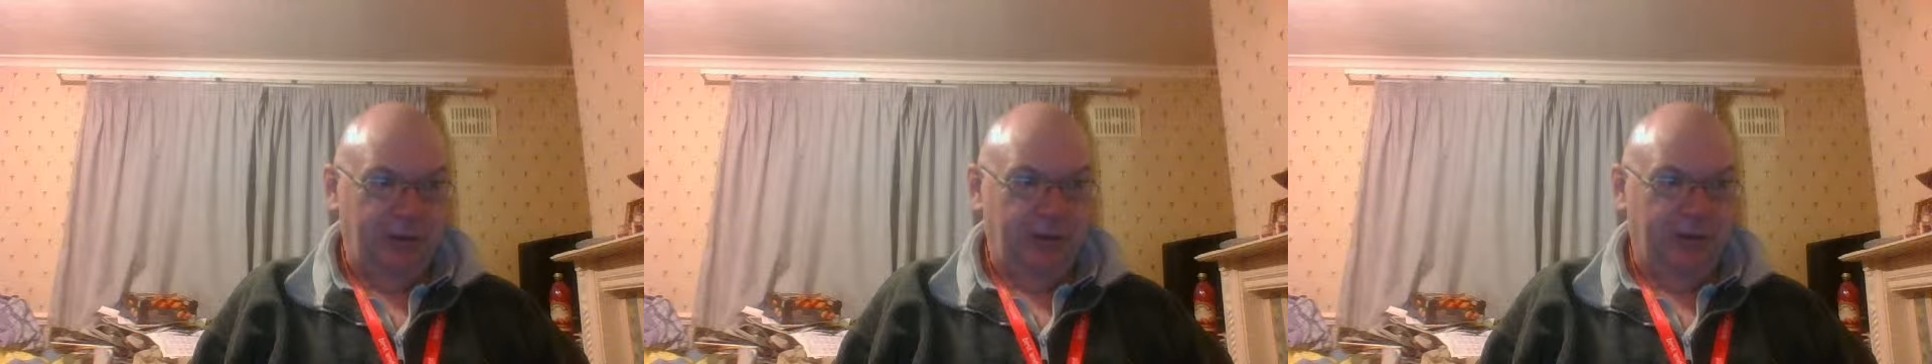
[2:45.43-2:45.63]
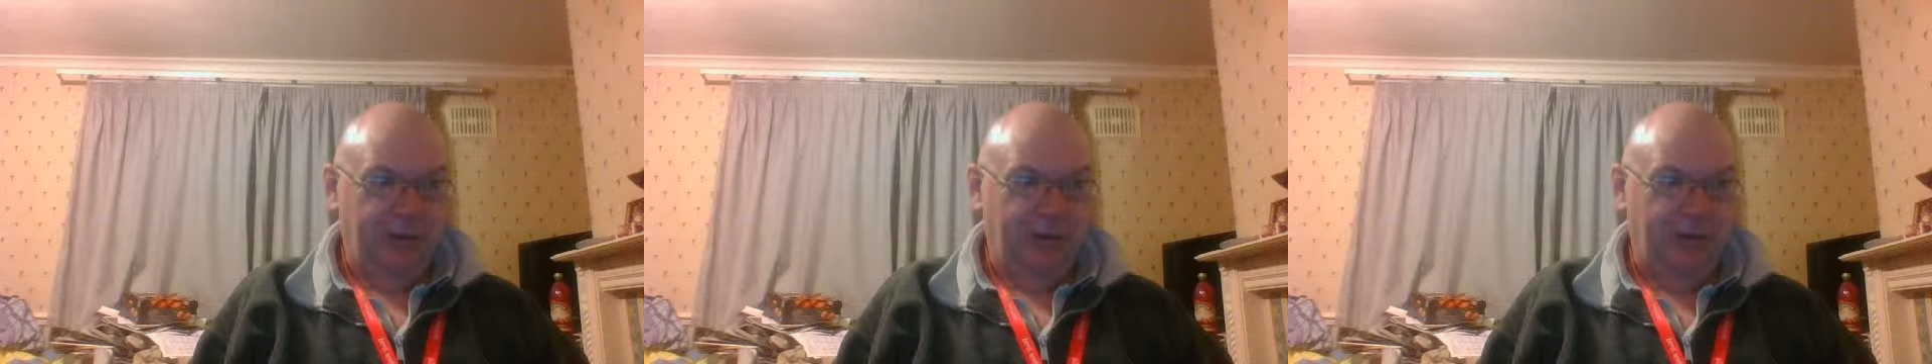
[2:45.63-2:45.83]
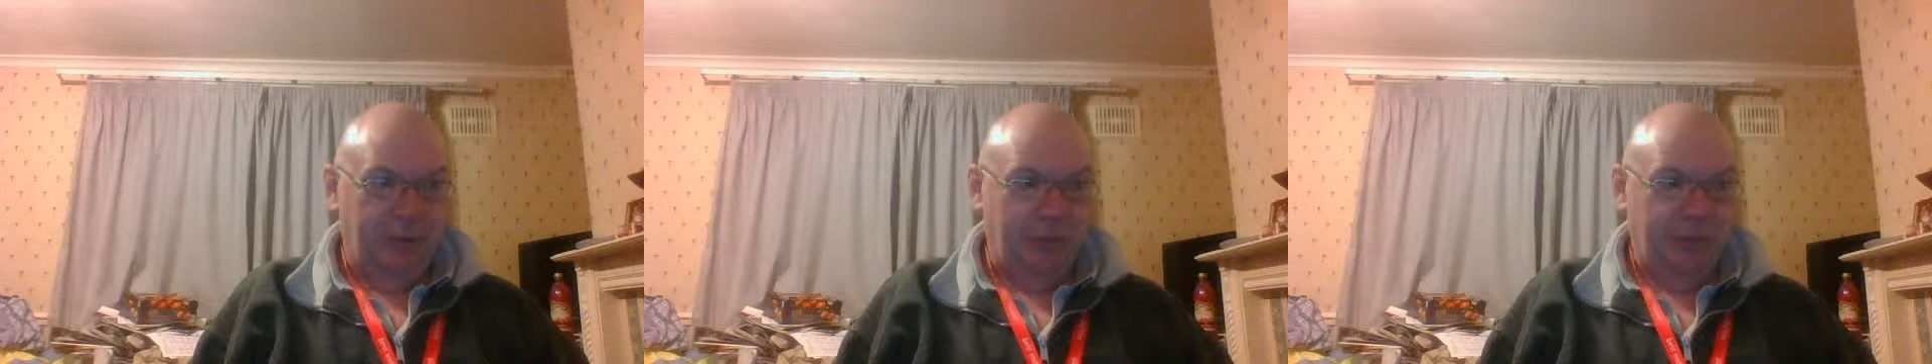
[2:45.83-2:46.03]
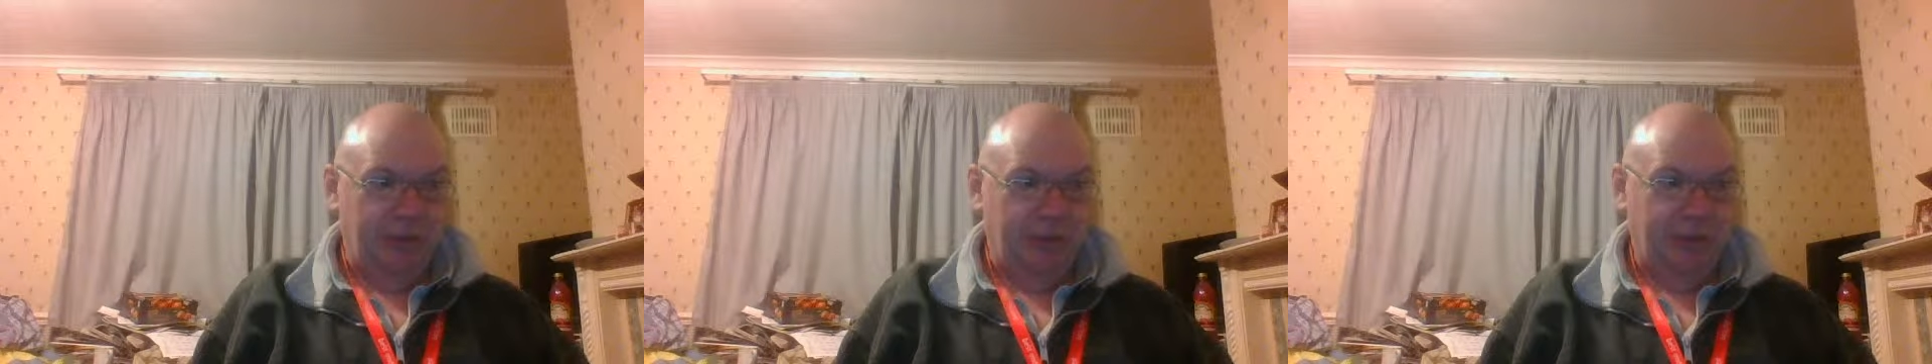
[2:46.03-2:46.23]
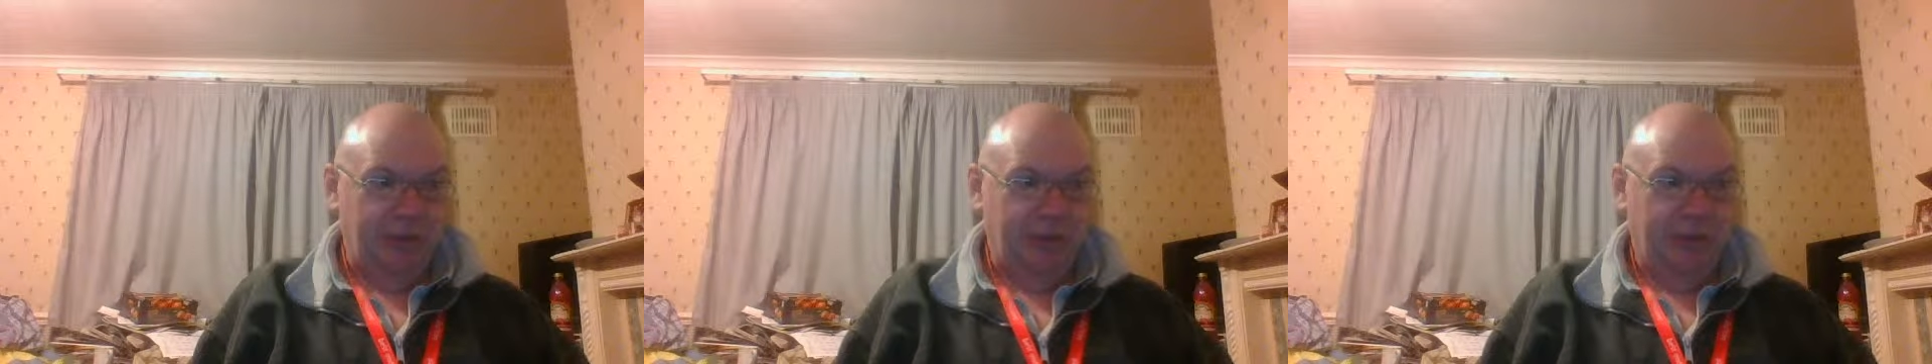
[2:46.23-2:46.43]

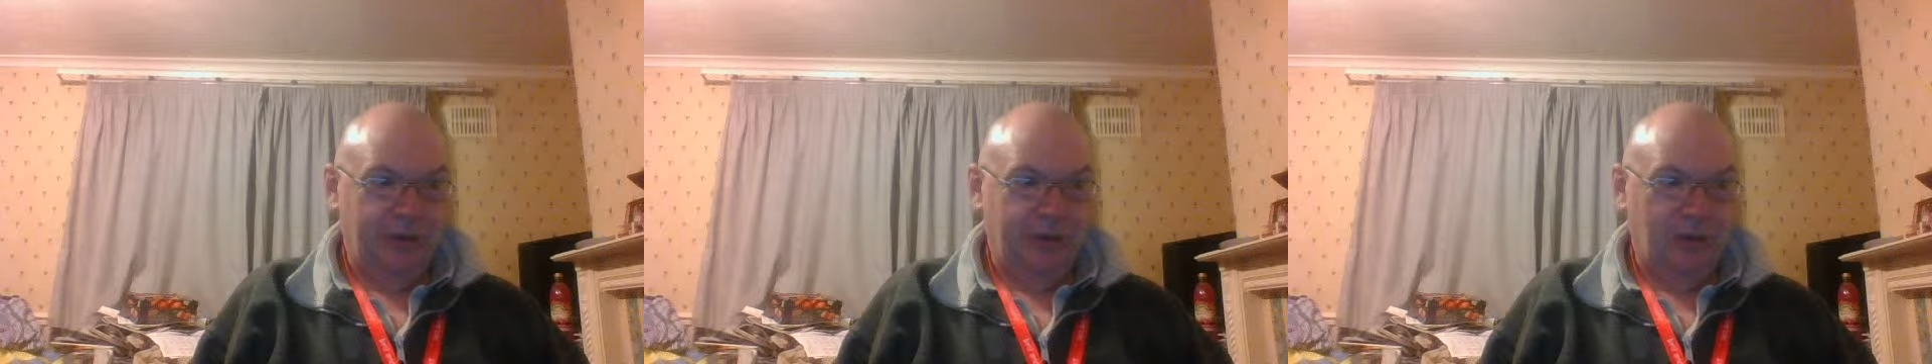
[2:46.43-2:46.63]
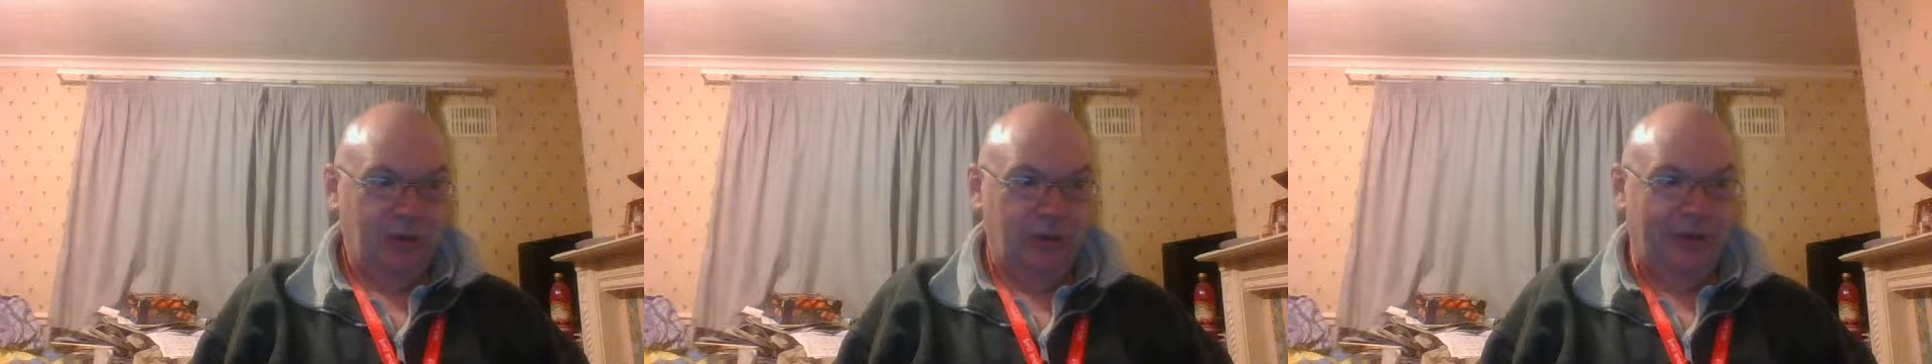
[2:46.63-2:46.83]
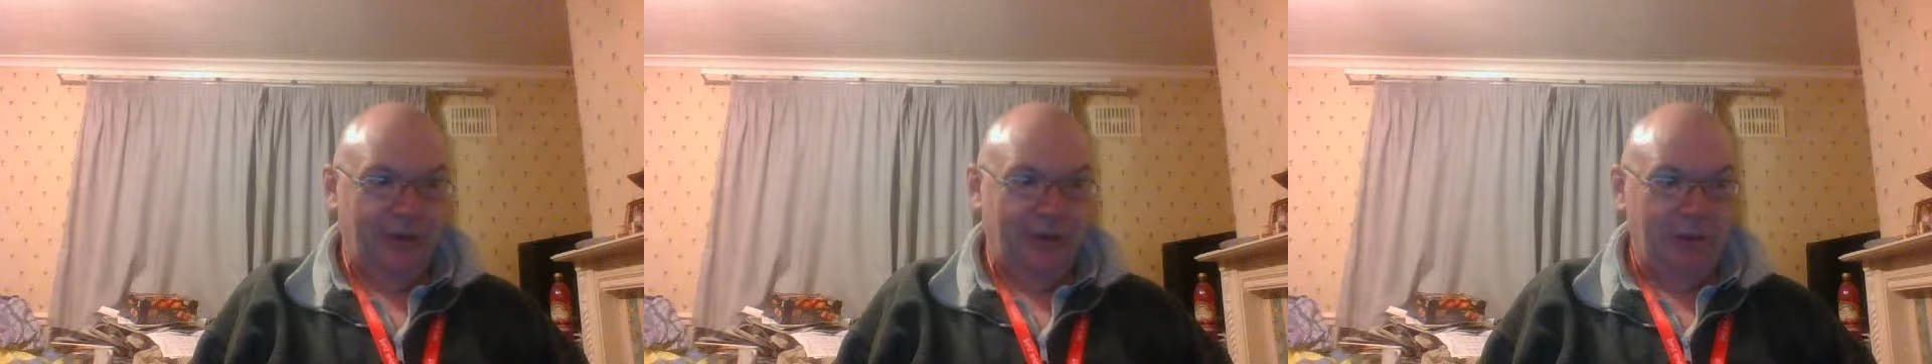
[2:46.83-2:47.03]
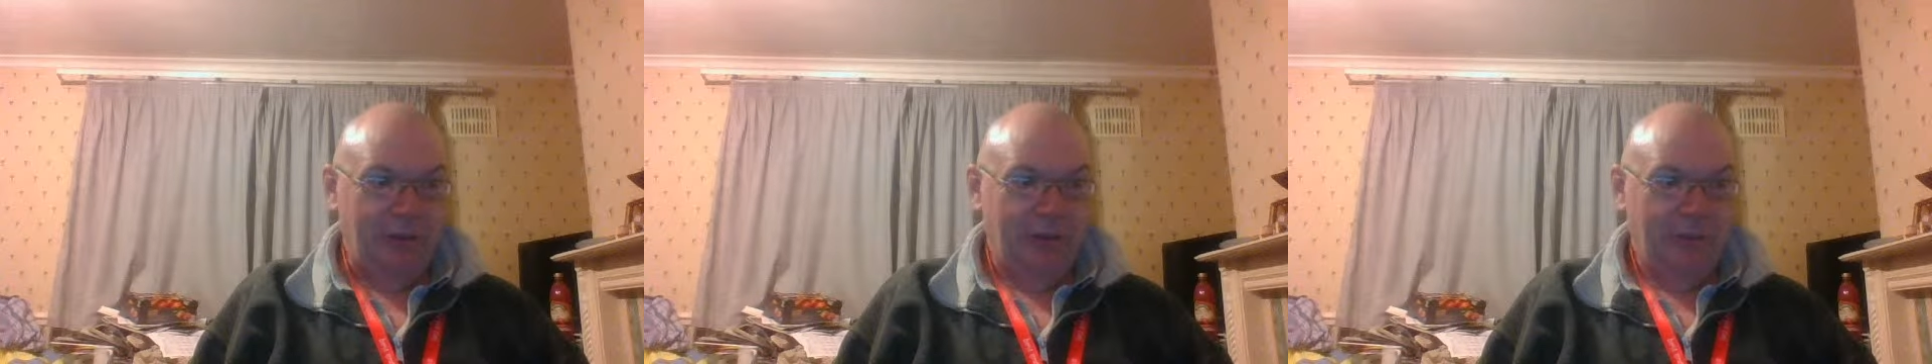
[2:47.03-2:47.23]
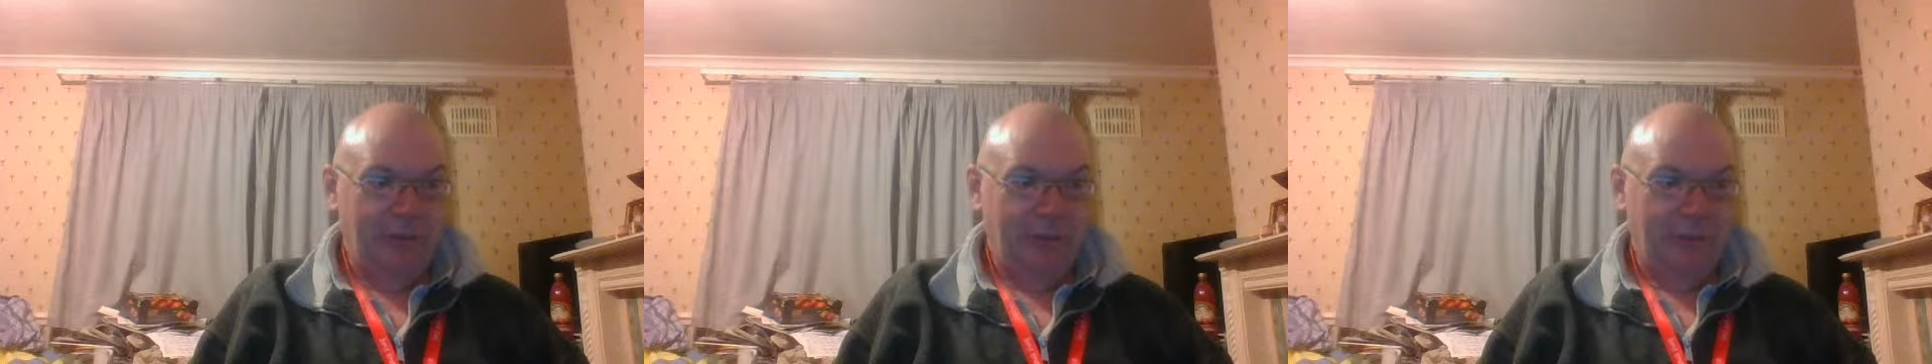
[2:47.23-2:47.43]
Sport, travel,